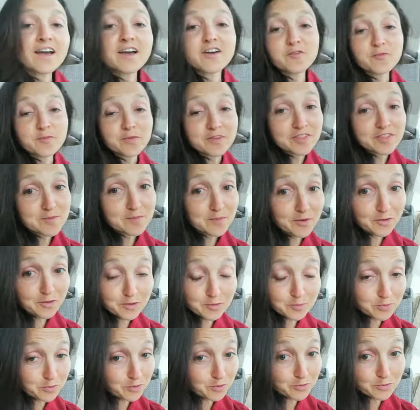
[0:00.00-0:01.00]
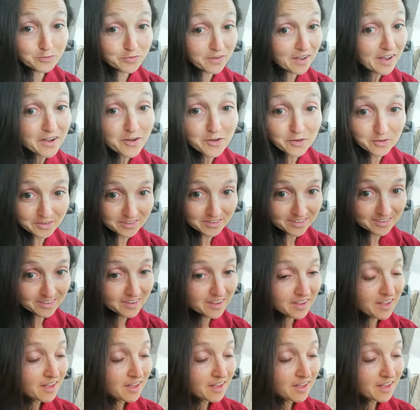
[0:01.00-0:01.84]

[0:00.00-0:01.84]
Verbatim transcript: have been the most profound